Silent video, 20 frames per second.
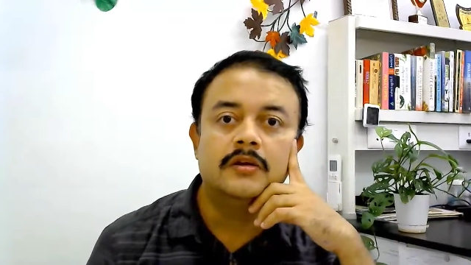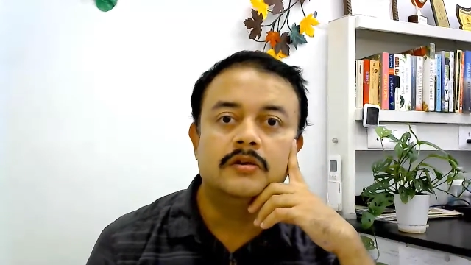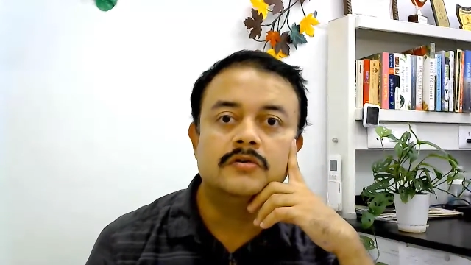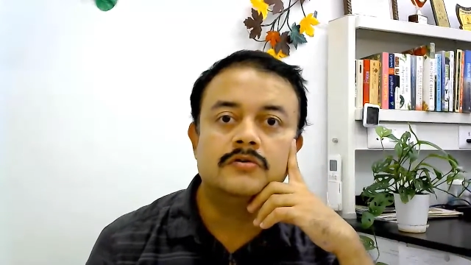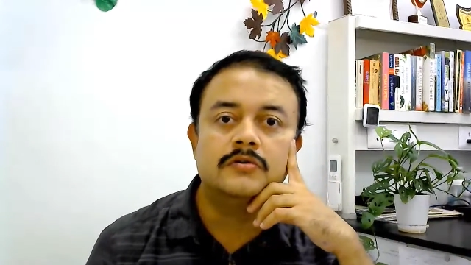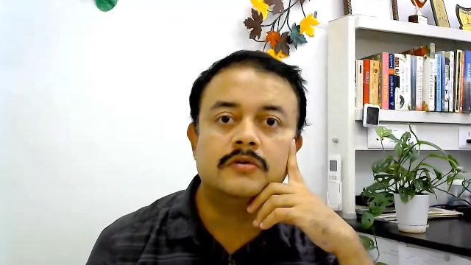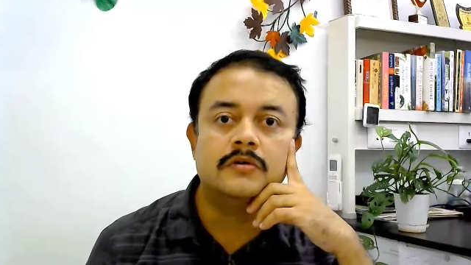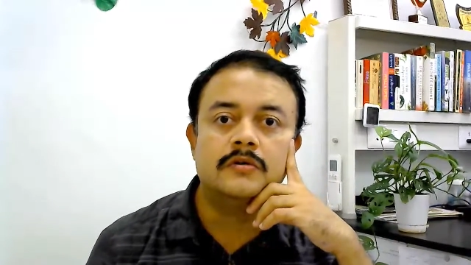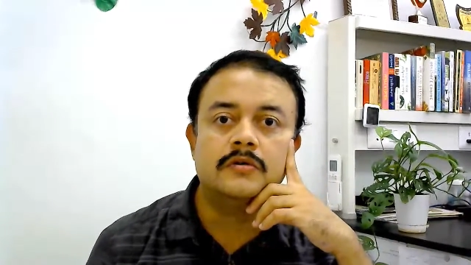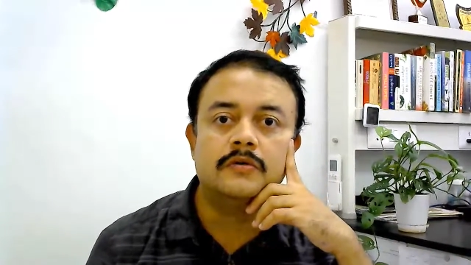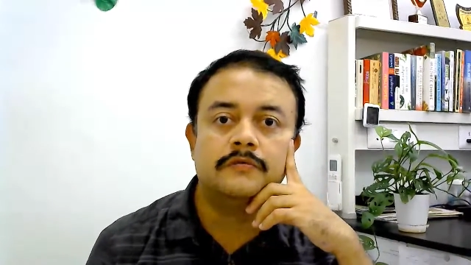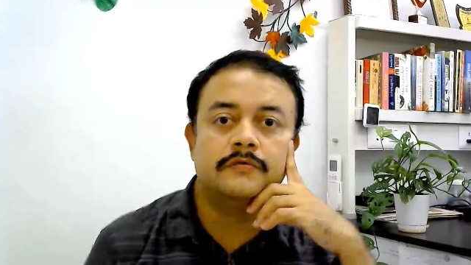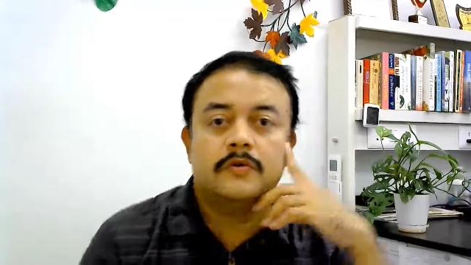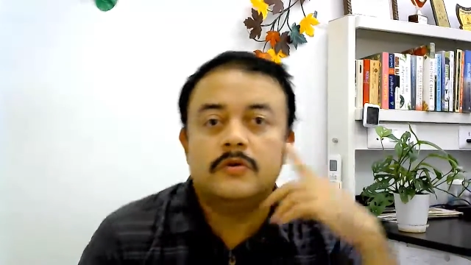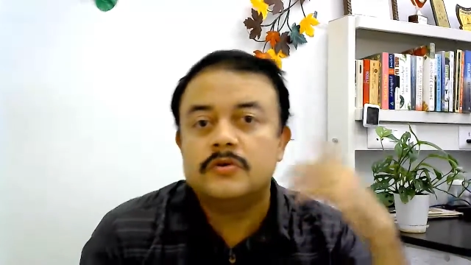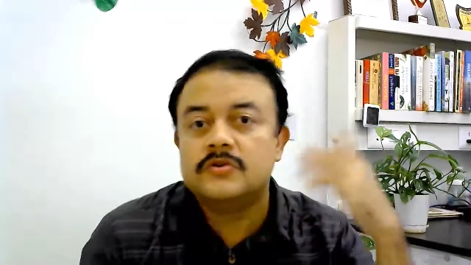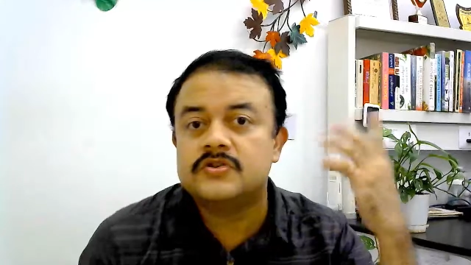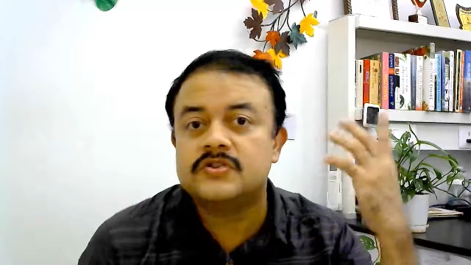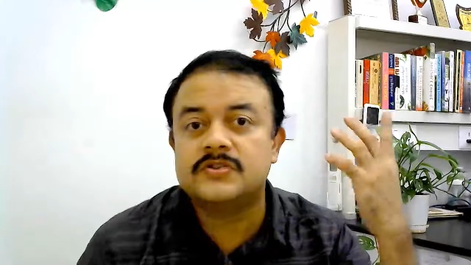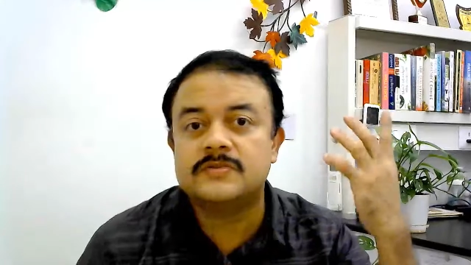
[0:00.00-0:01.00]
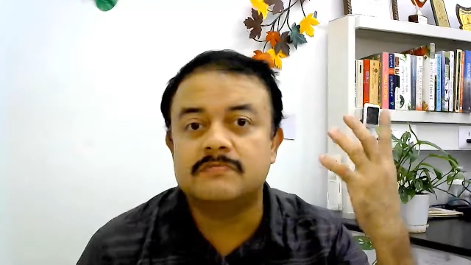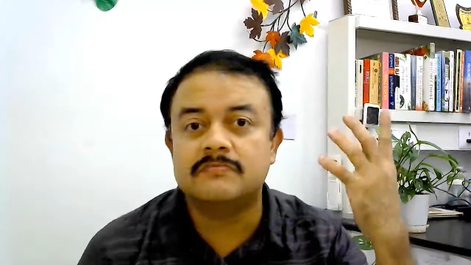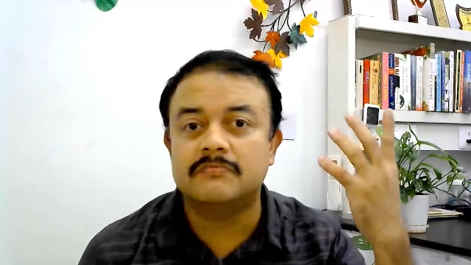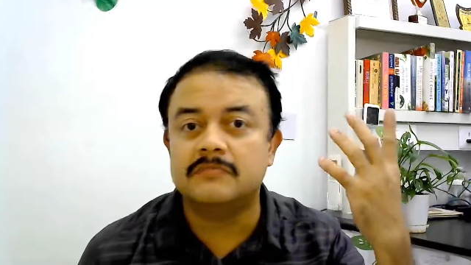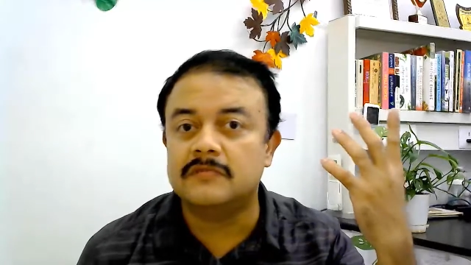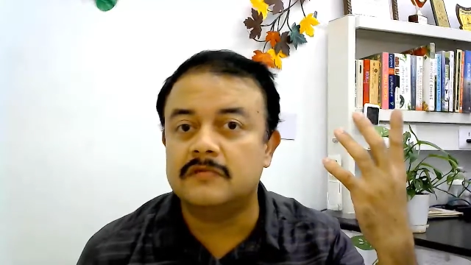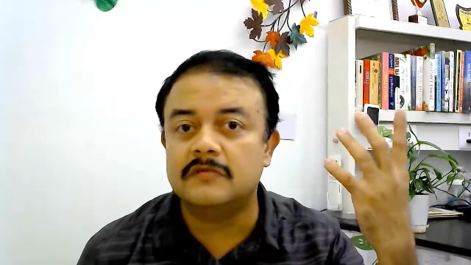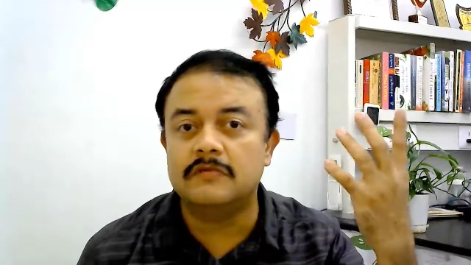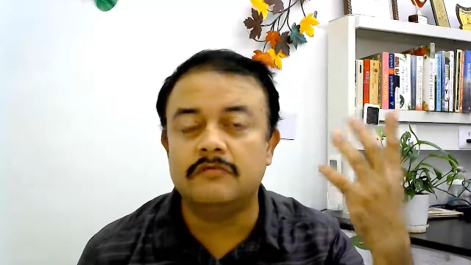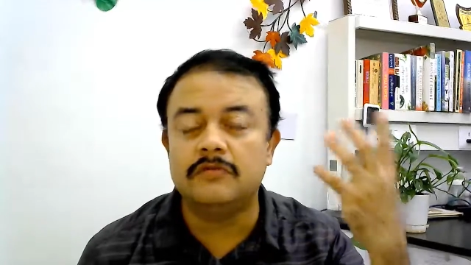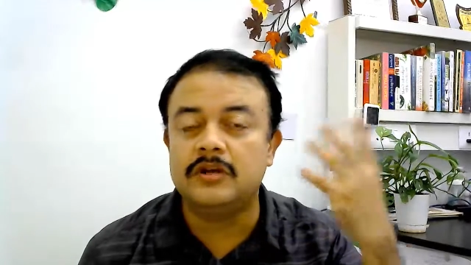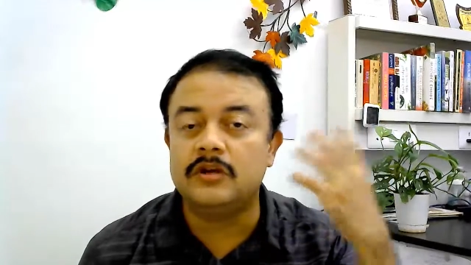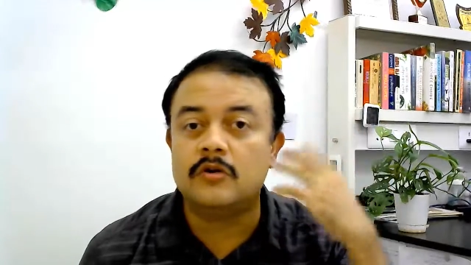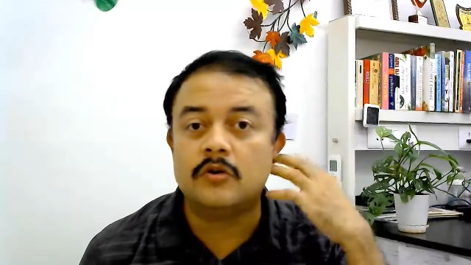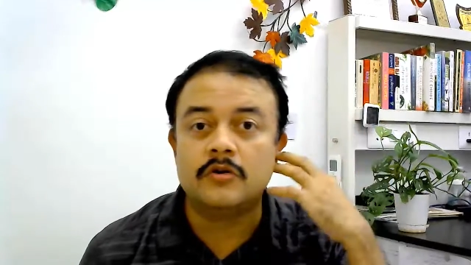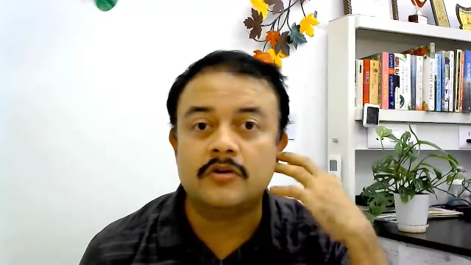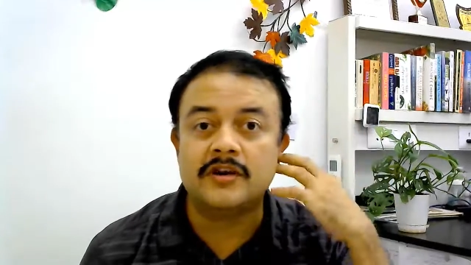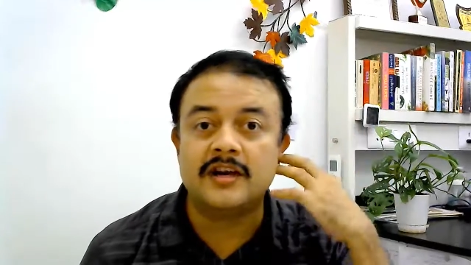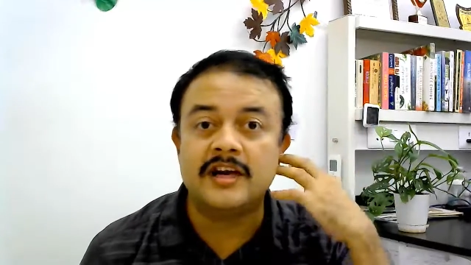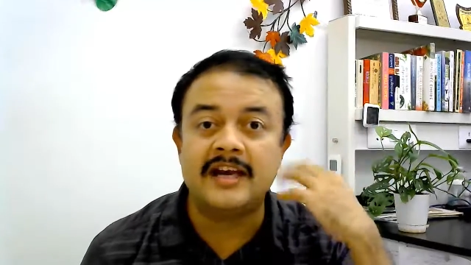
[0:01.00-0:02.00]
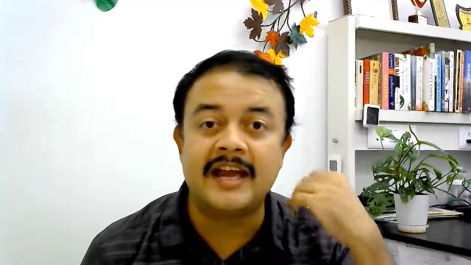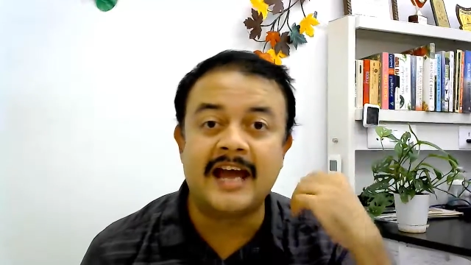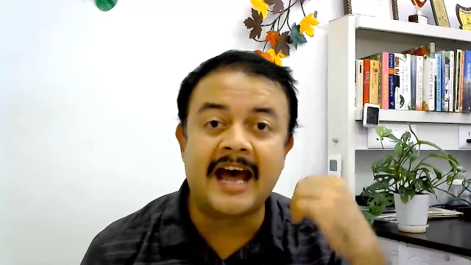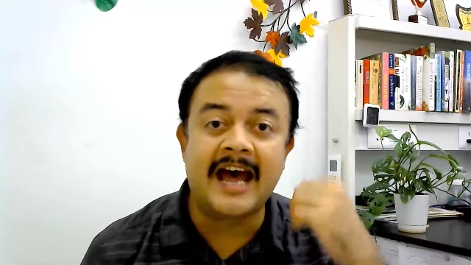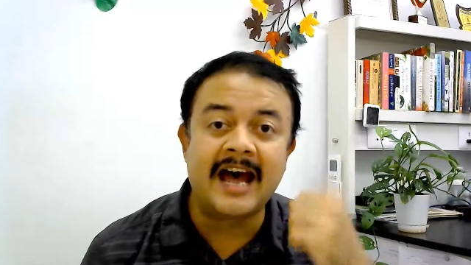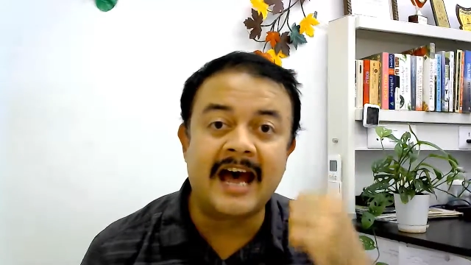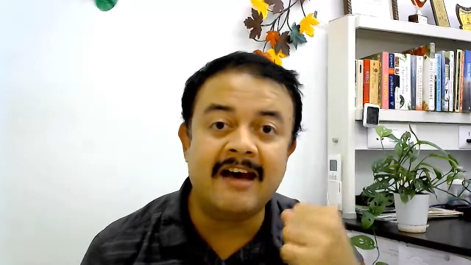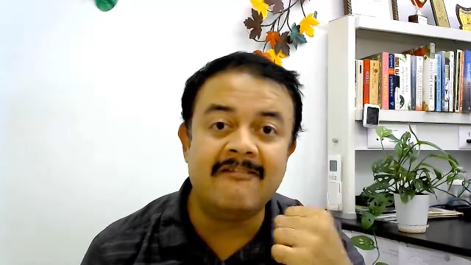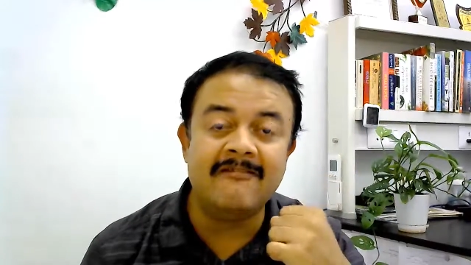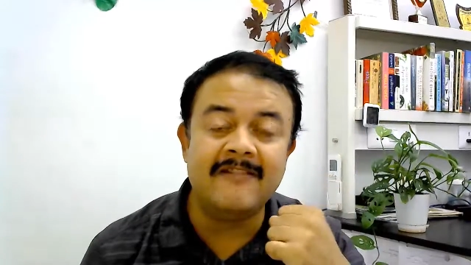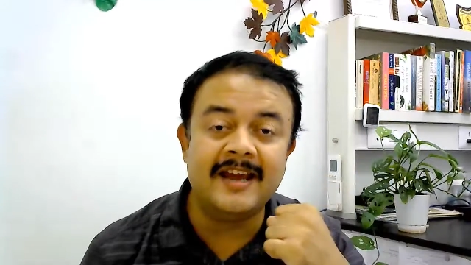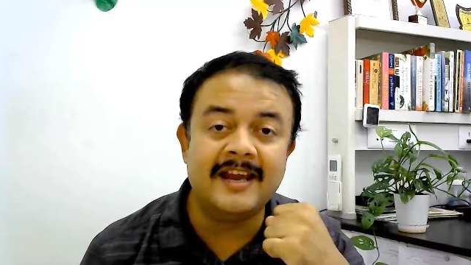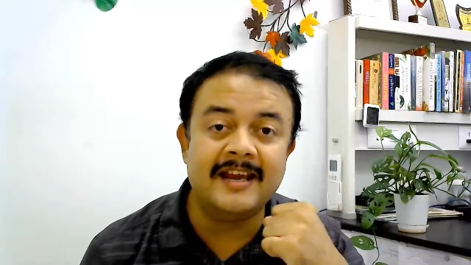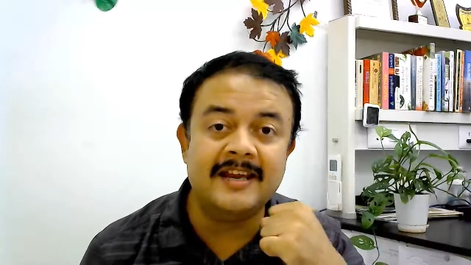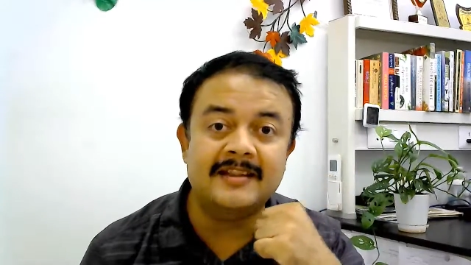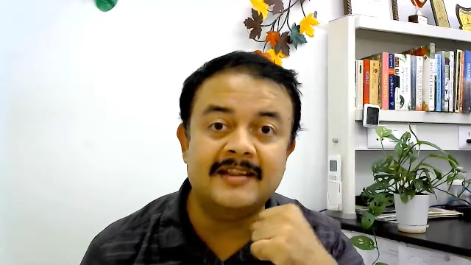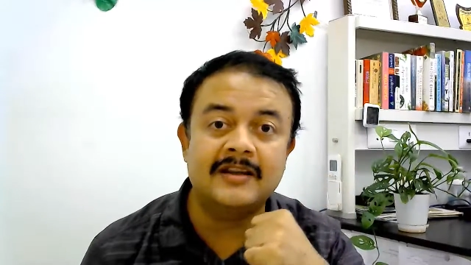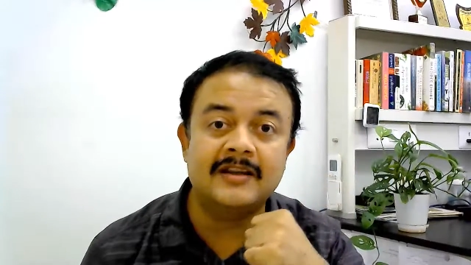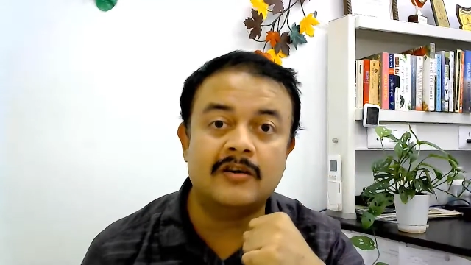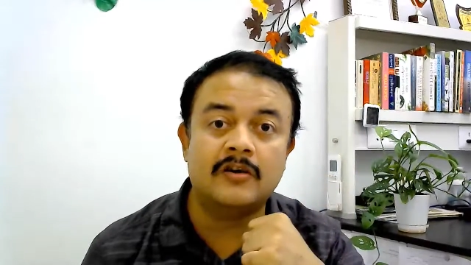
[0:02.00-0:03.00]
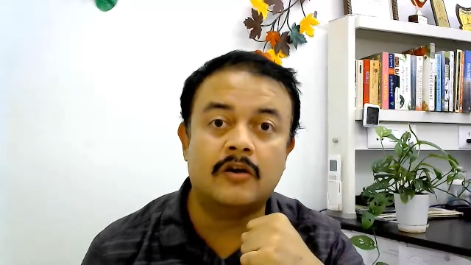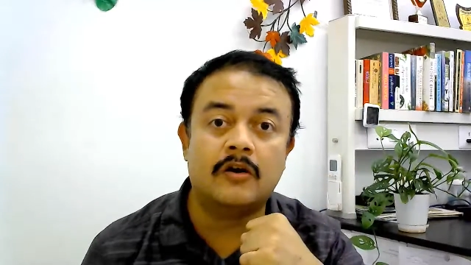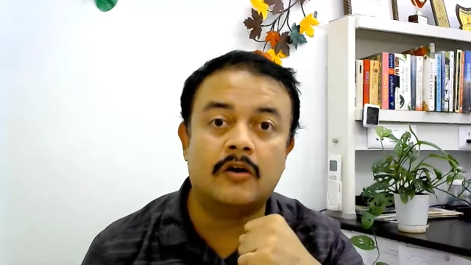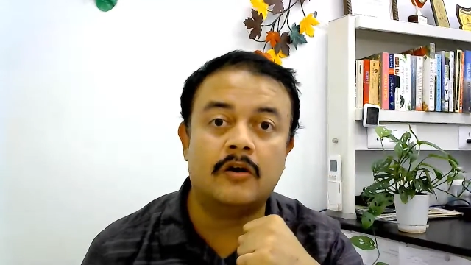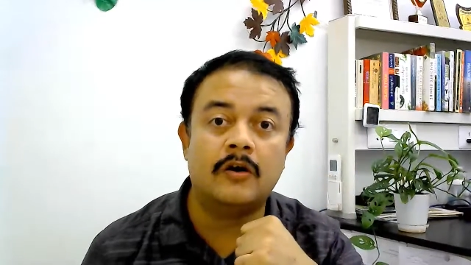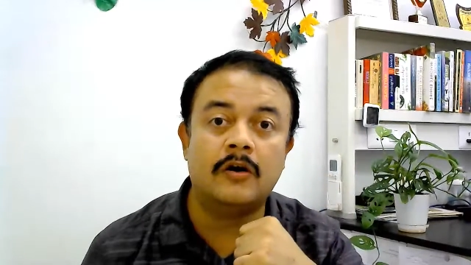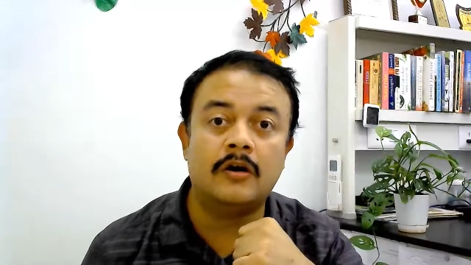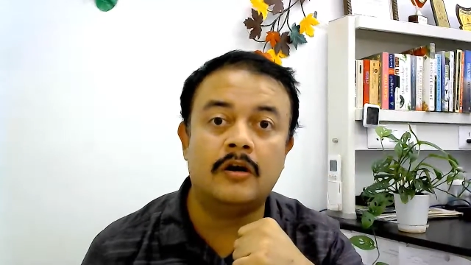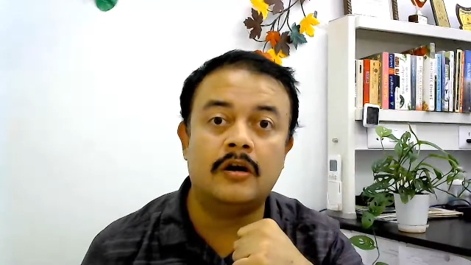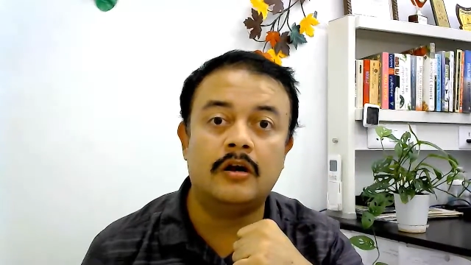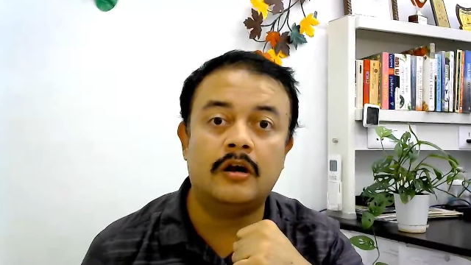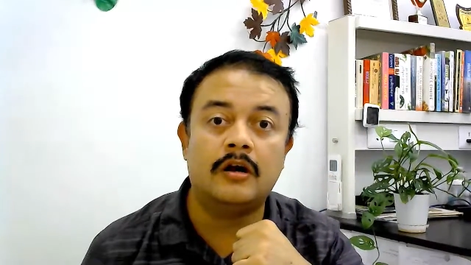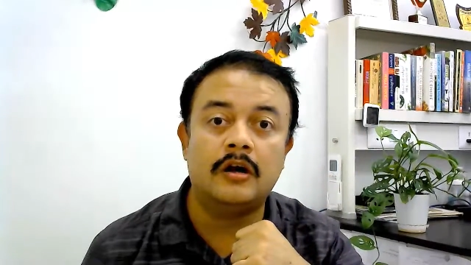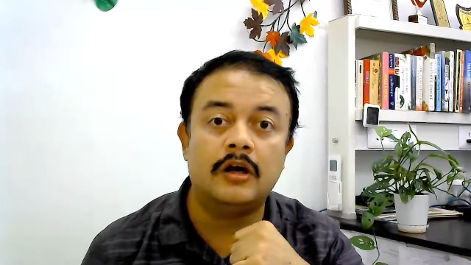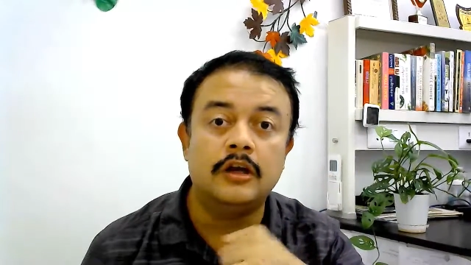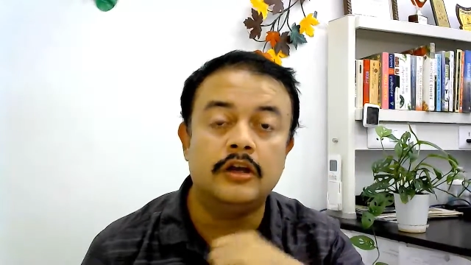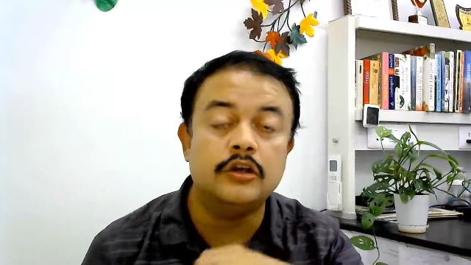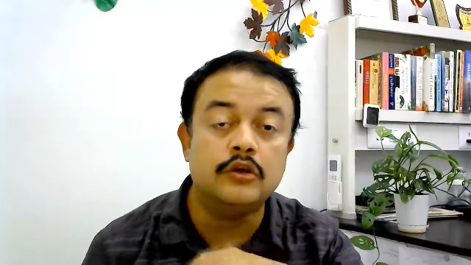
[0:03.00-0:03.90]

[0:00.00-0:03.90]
So, of course, we don't really have anything called